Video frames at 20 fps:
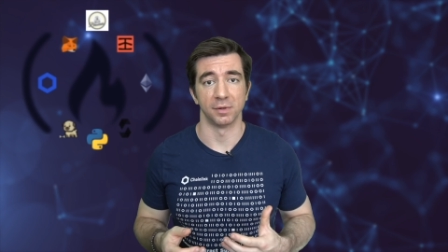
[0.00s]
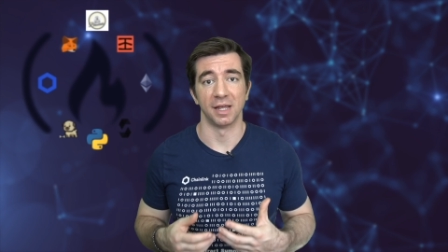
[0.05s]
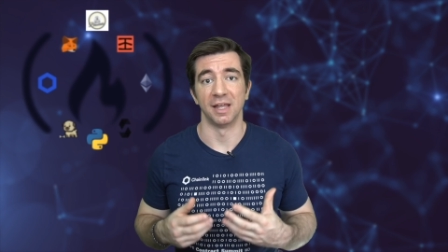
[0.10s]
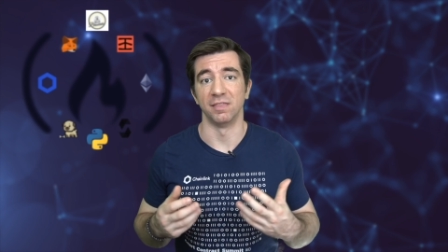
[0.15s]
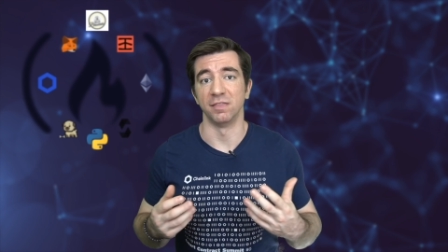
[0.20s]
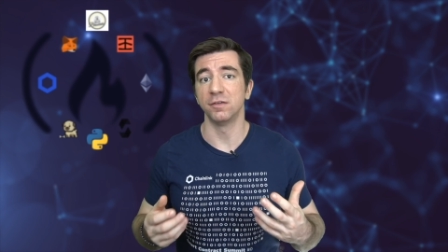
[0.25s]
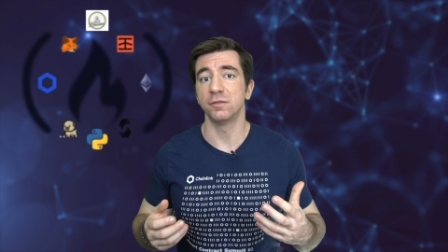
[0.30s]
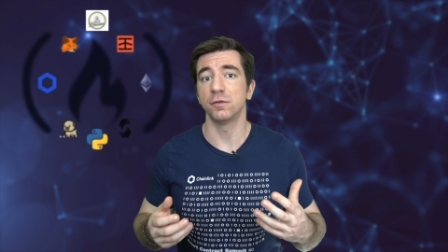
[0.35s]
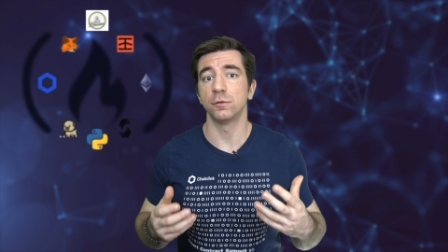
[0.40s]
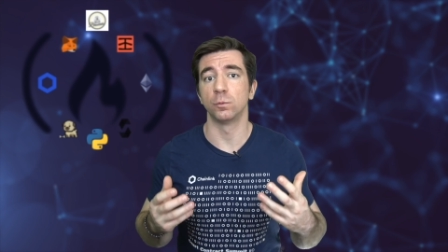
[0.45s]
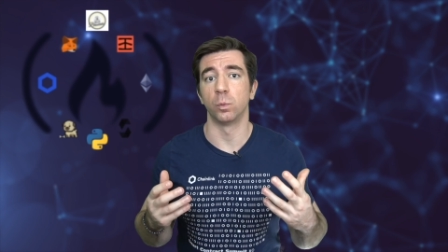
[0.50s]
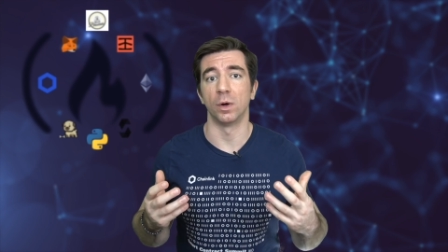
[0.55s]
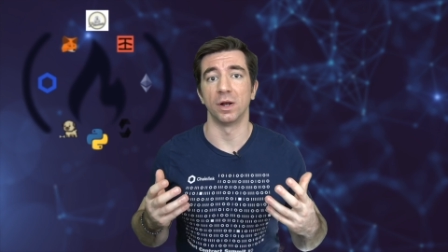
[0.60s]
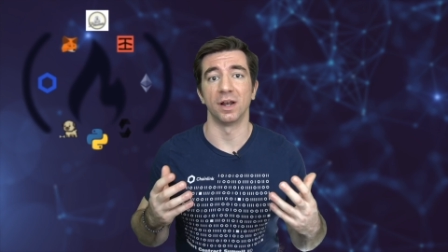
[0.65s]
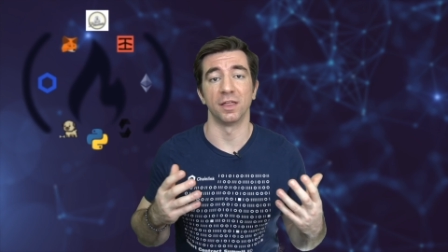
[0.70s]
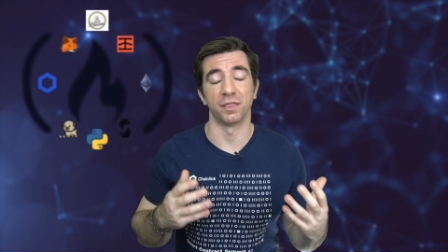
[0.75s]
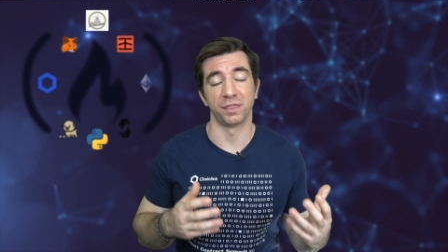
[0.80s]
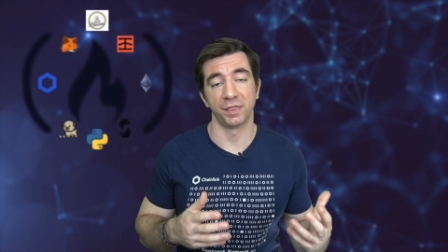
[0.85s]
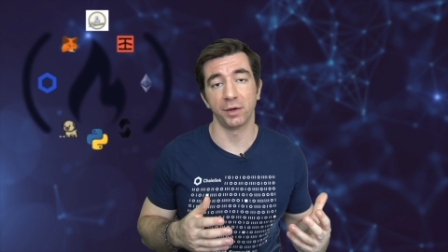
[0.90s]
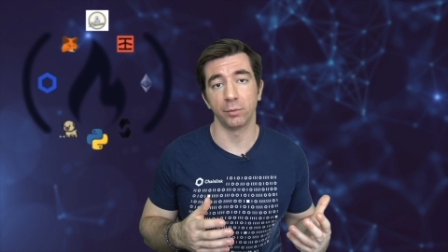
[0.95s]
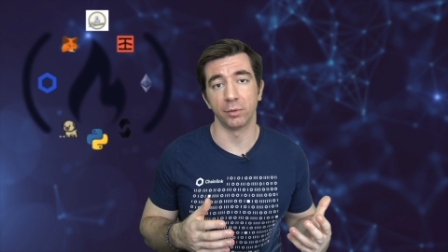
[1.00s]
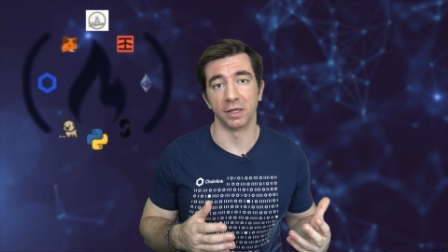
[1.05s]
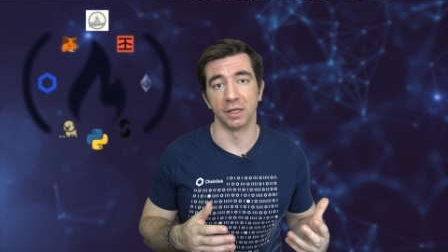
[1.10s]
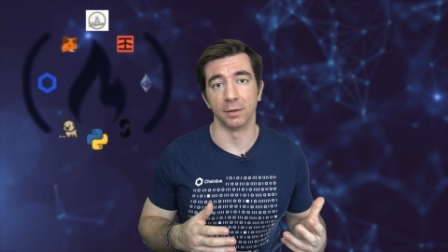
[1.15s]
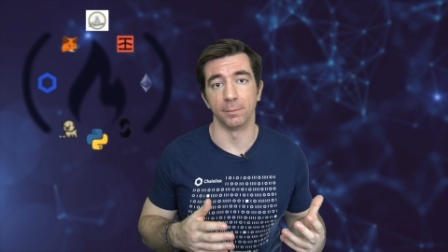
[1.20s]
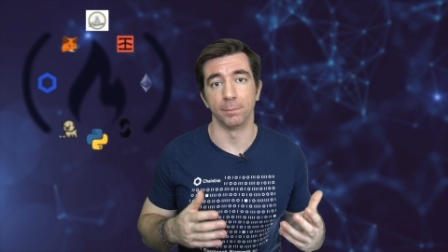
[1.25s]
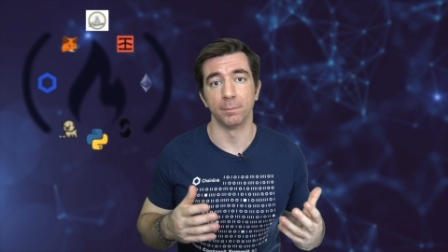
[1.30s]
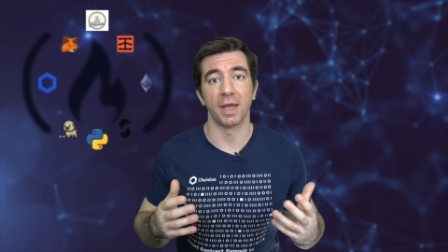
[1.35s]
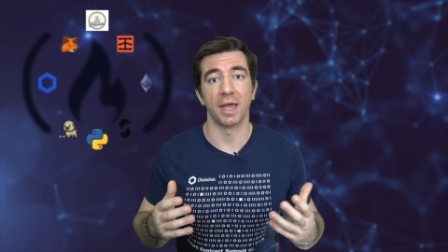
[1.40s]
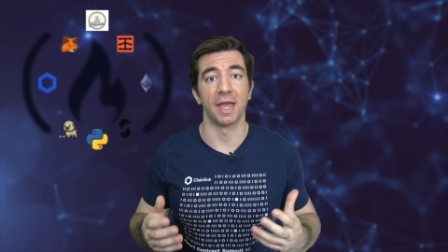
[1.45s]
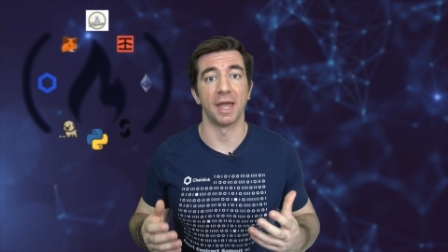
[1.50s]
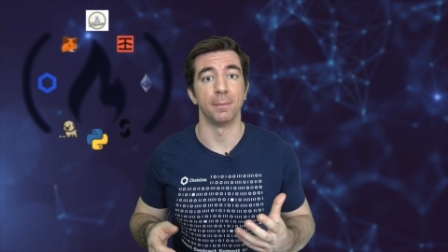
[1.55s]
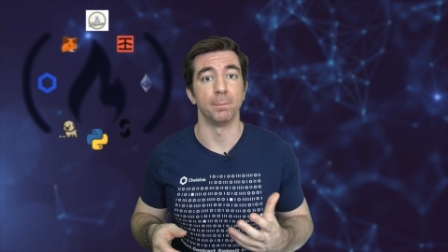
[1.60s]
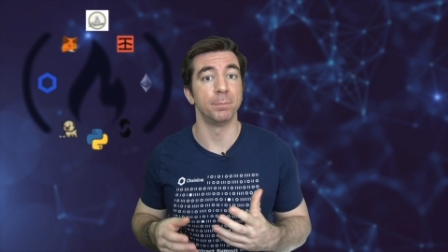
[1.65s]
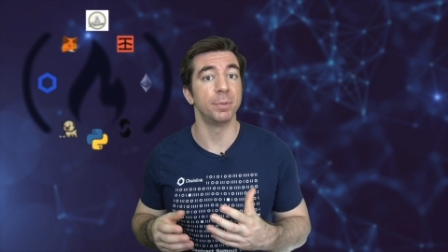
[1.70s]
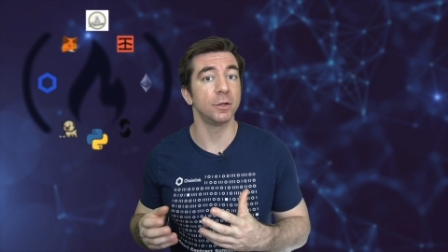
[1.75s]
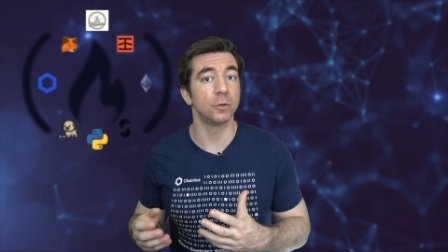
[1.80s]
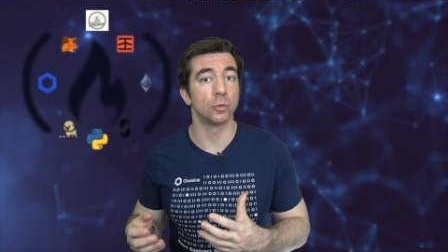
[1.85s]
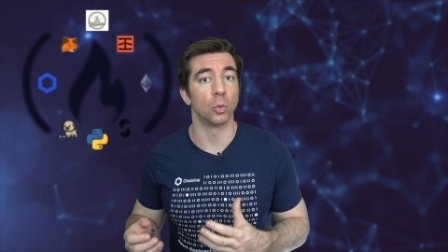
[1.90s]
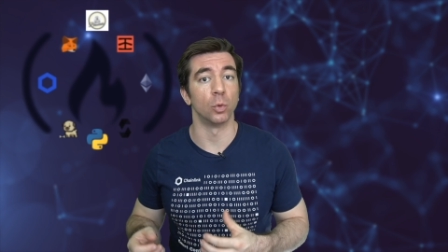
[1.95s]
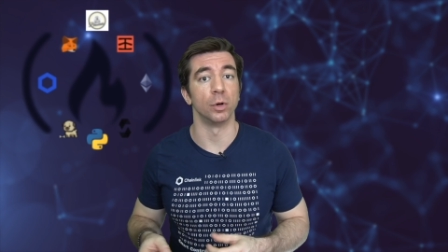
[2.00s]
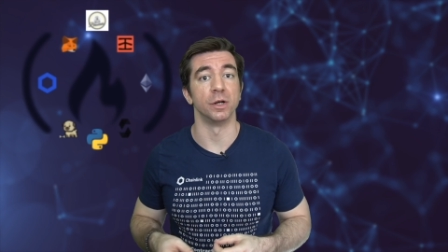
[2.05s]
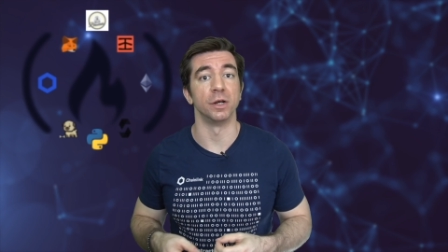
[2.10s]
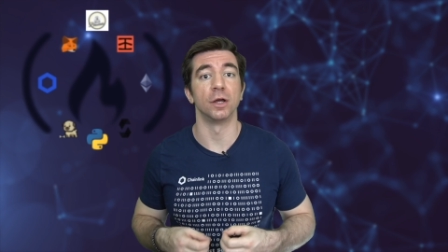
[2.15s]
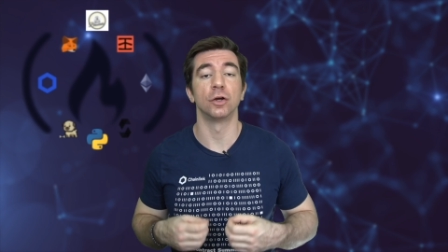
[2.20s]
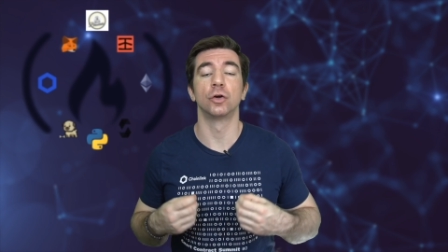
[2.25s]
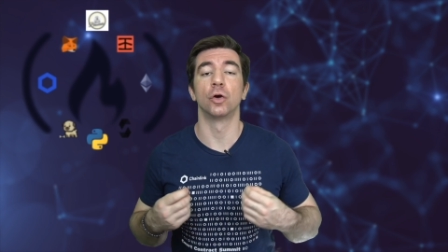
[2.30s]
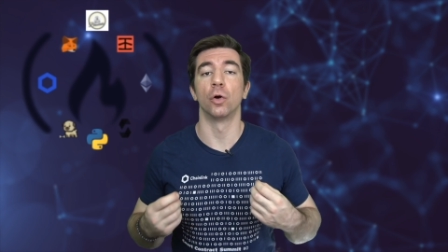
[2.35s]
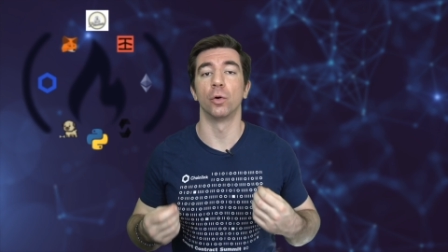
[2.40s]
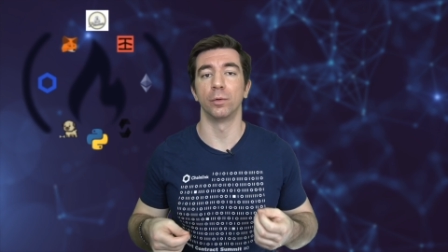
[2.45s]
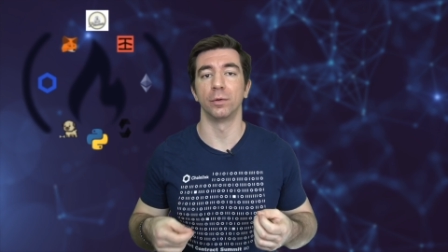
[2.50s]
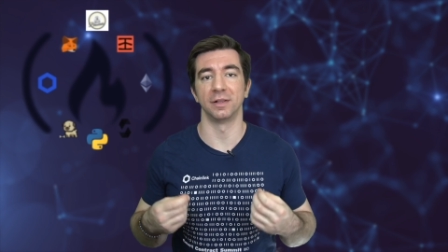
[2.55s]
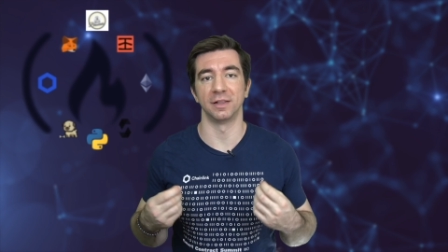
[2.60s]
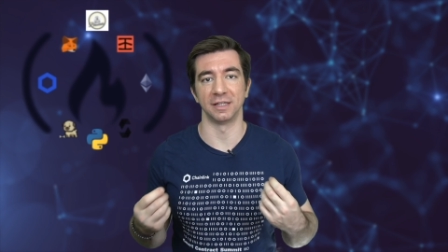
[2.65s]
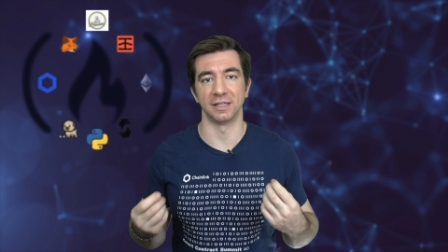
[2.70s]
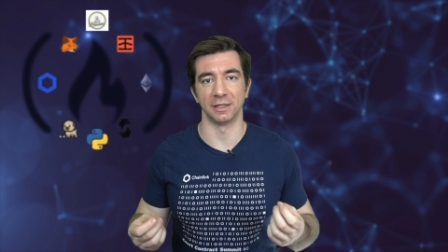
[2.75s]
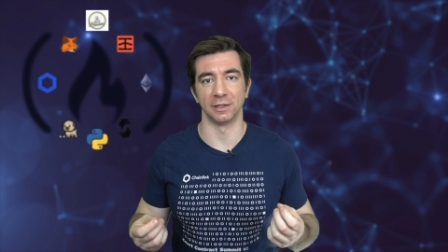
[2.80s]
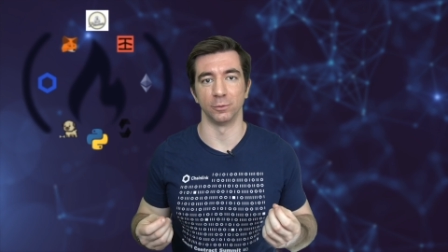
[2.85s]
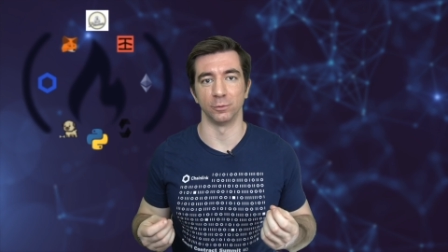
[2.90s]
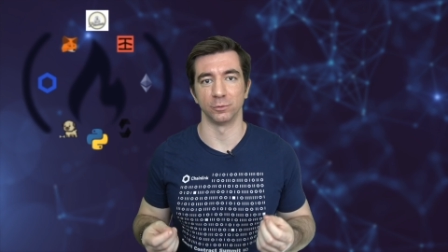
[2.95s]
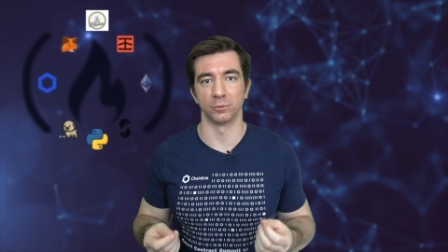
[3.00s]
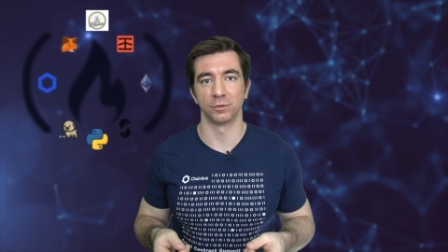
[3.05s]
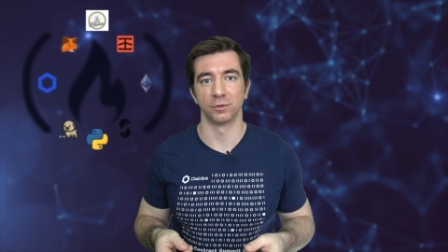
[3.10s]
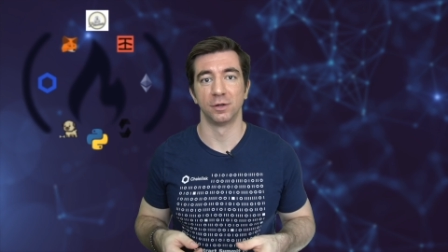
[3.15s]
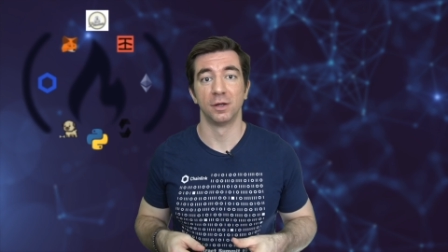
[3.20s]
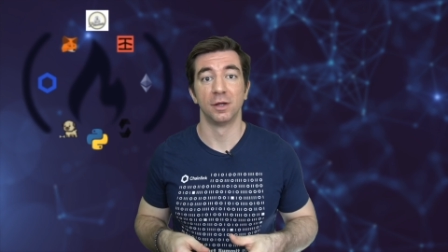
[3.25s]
And this is what Ethereum and Bitcoin currently use.